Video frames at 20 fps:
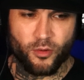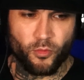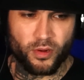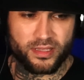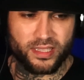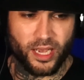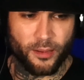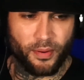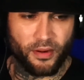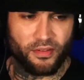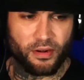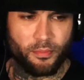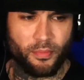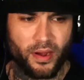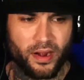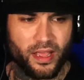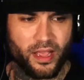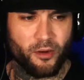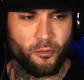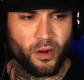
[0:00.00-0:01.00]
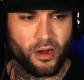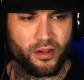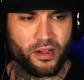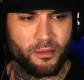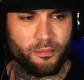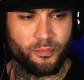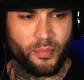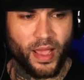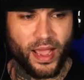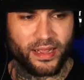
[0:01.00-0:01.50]
What's up, everybody, and
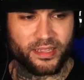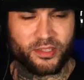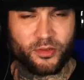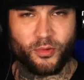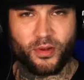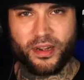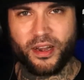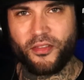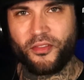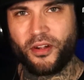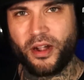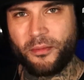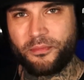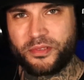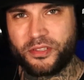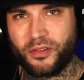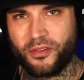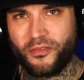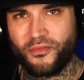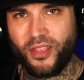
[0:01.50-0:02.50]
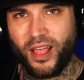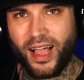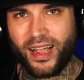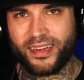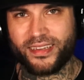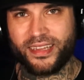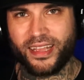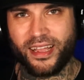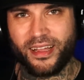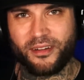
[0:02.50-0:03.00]
welcome back to another episode of
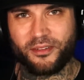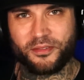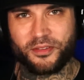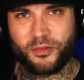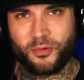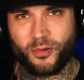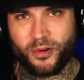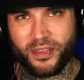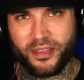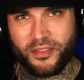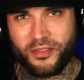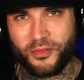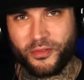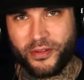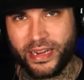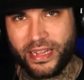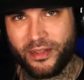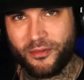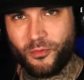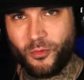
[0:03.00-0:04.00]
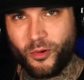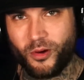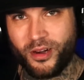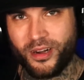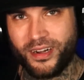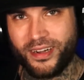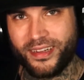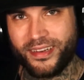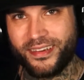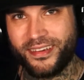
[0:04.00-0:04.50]
Lockdown 23and1.